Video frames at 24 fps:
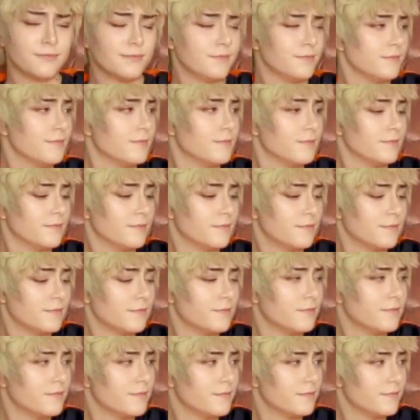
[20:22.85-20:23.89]

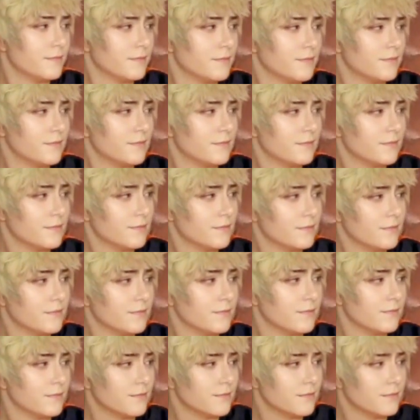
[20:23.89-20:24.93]

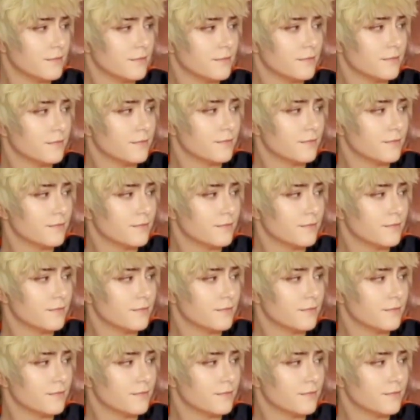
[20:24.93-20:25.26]
The person shown says nothing.